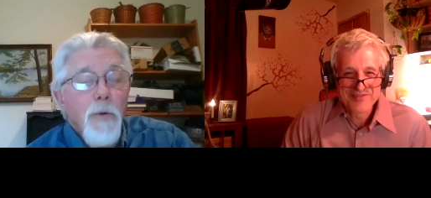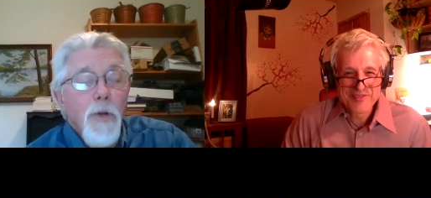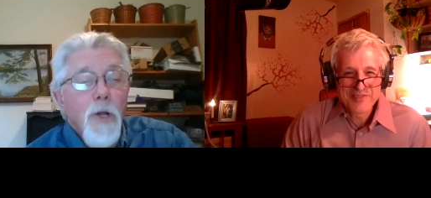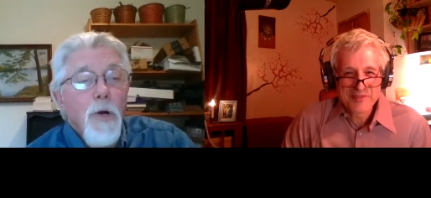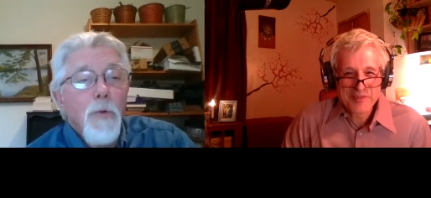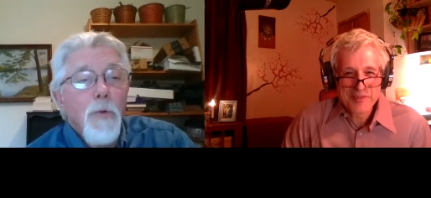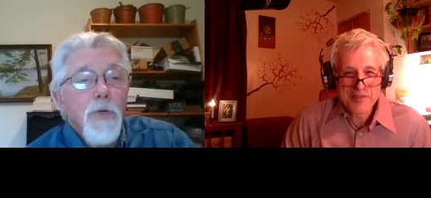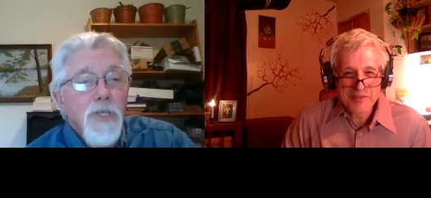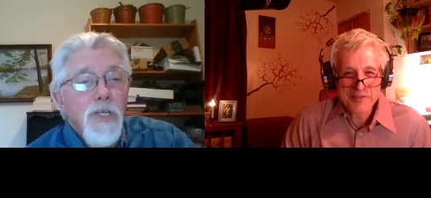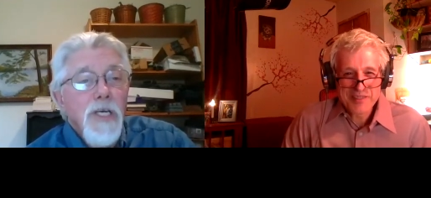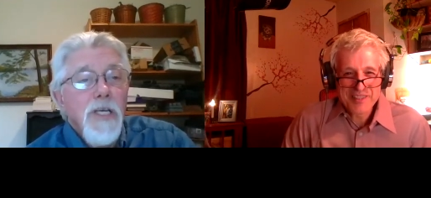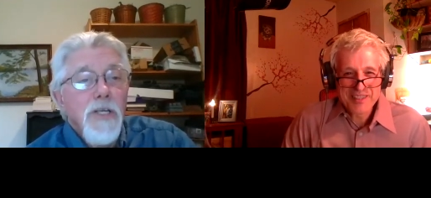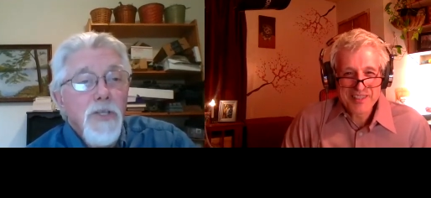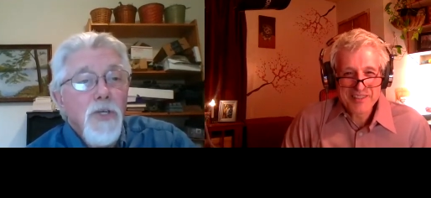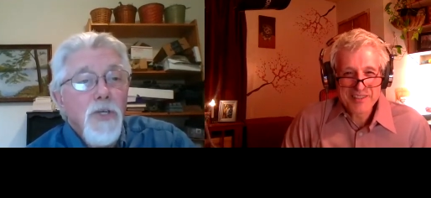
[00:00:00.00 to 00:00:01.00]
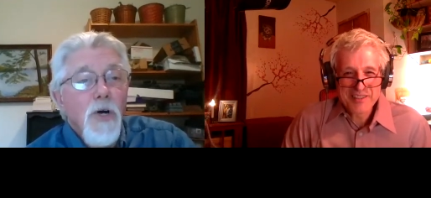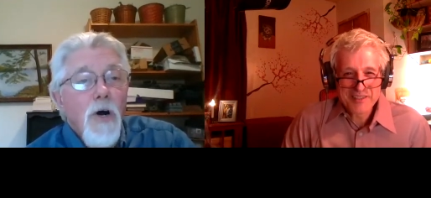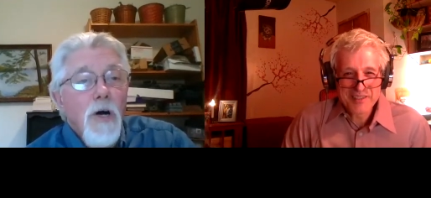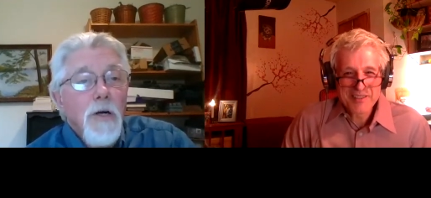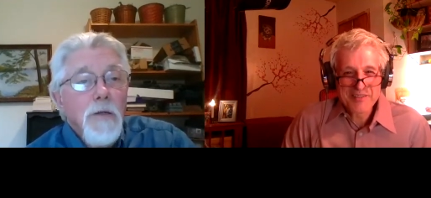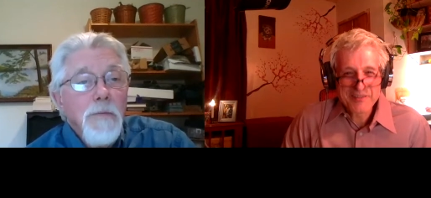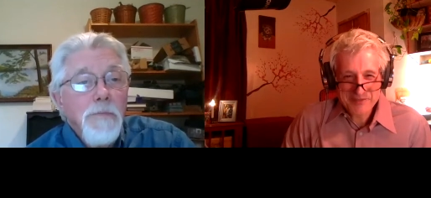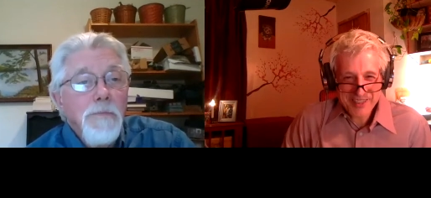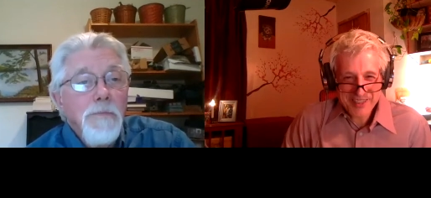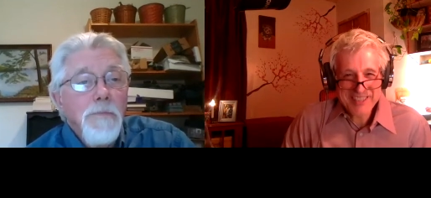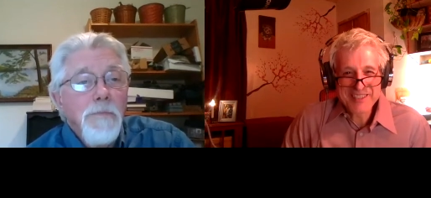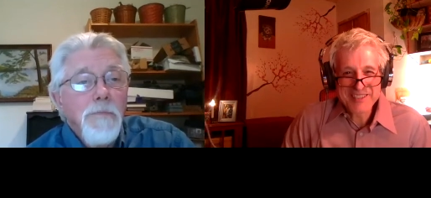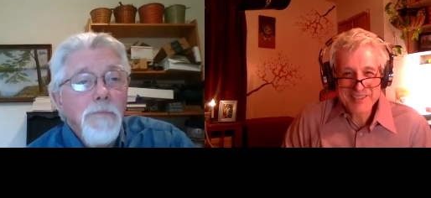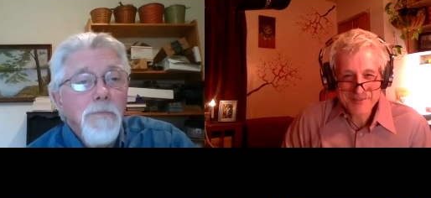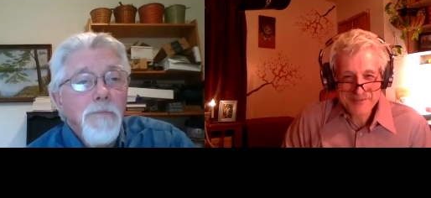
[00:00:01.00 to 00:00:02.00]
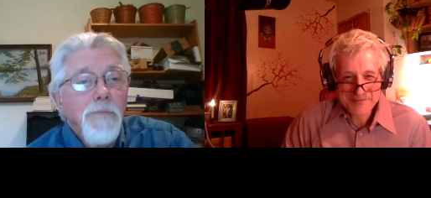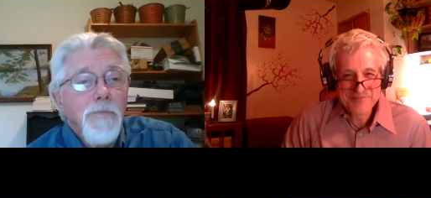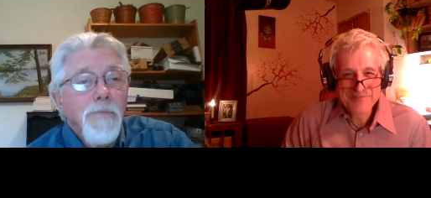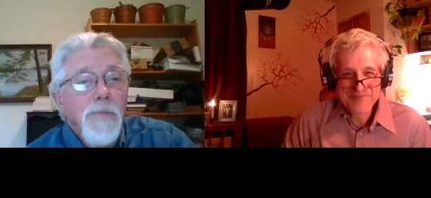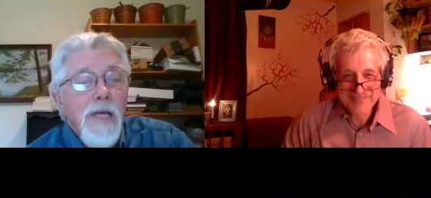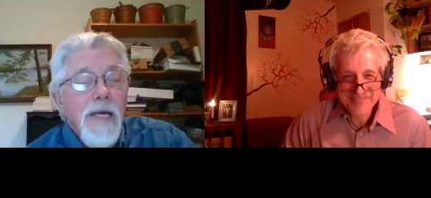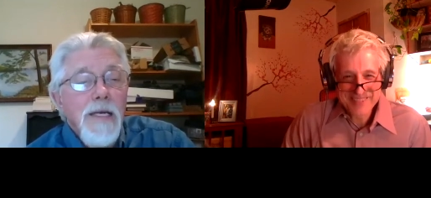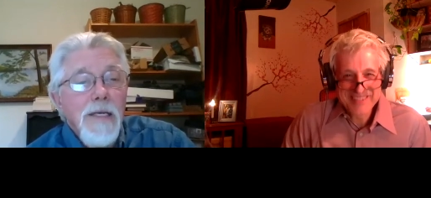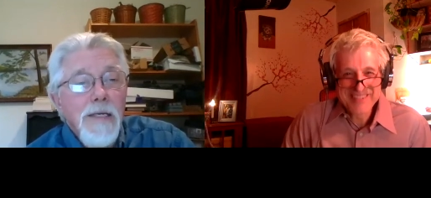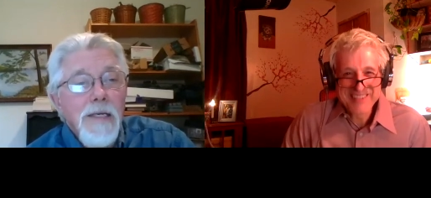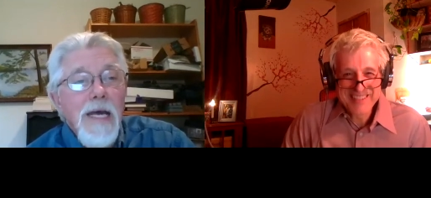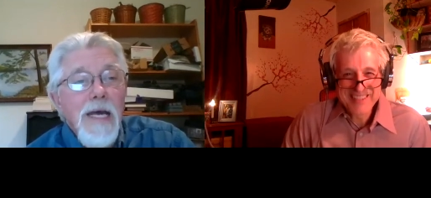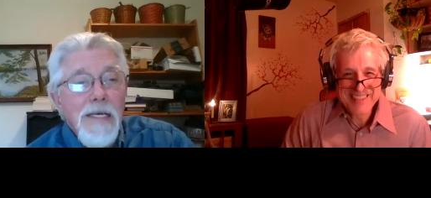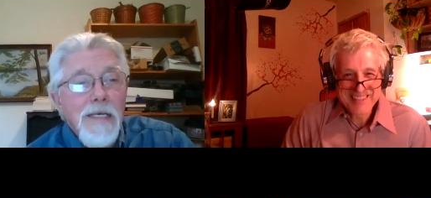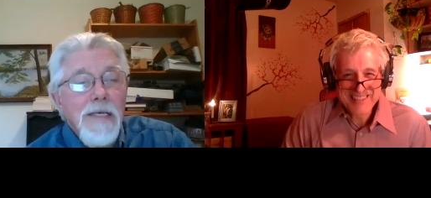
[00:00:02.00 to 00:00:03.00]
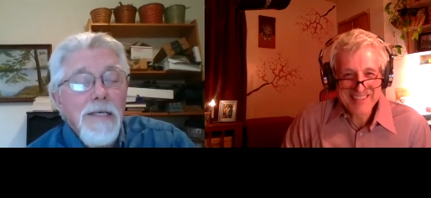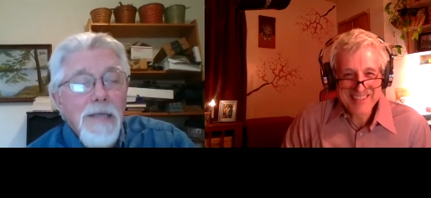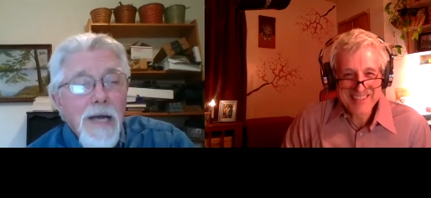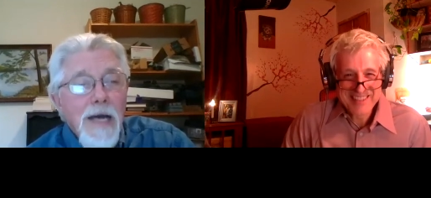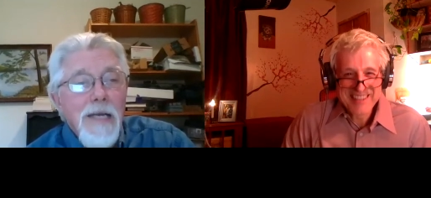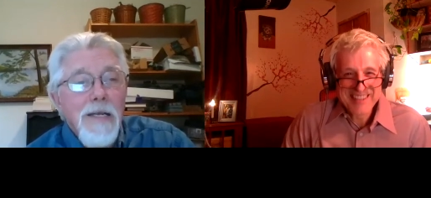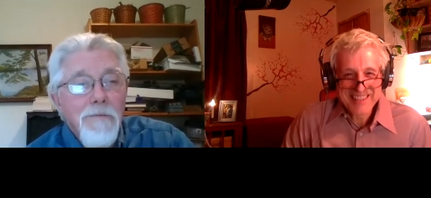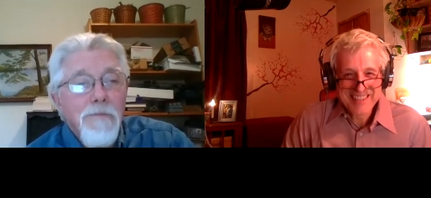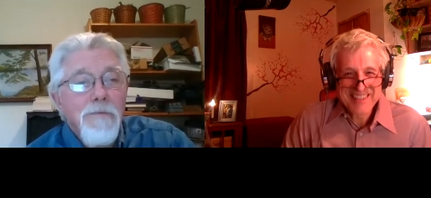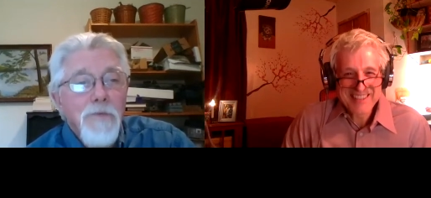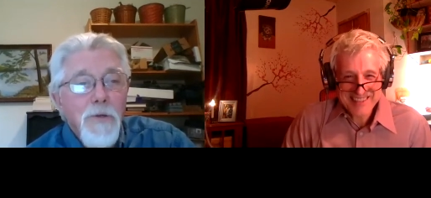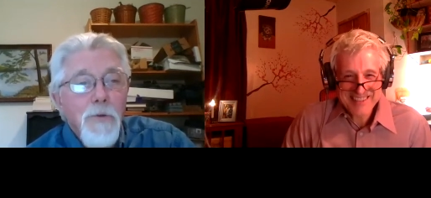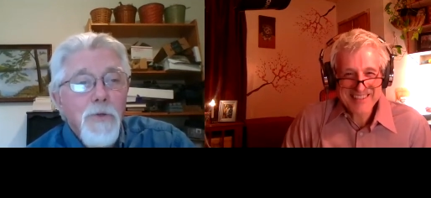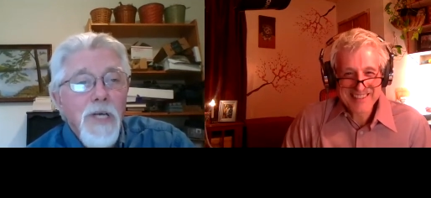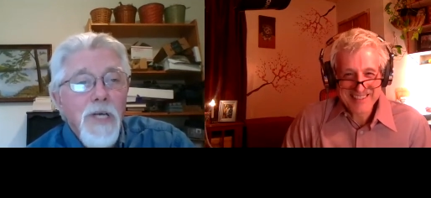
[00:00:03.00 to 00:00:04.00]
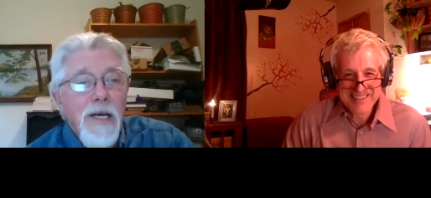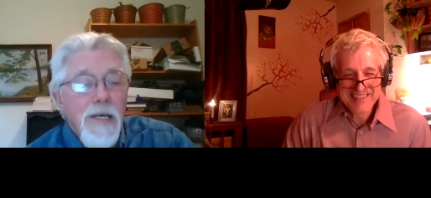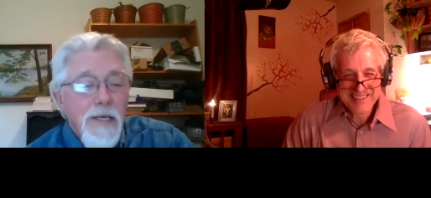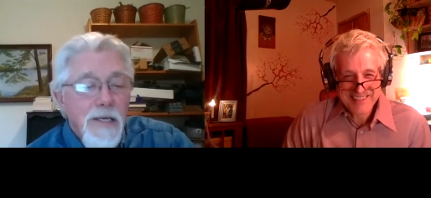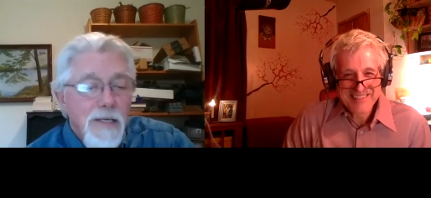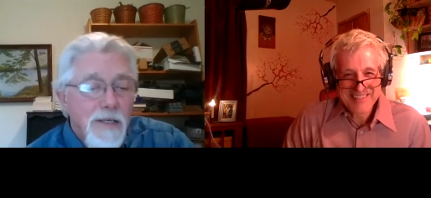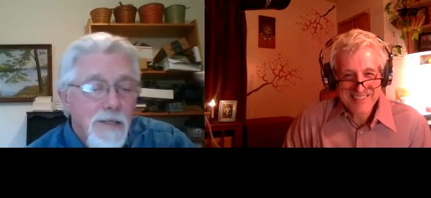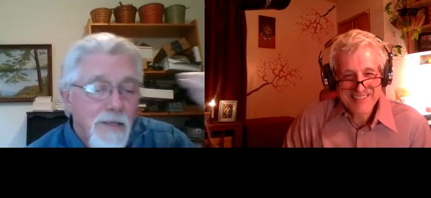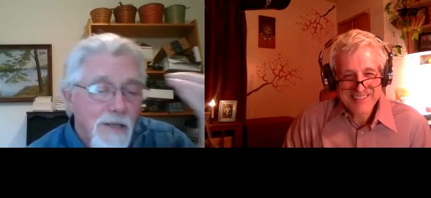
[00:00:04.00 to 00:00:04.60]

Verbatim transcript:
Speaker 1: always need a song. Right. That that kind of two-sidedness.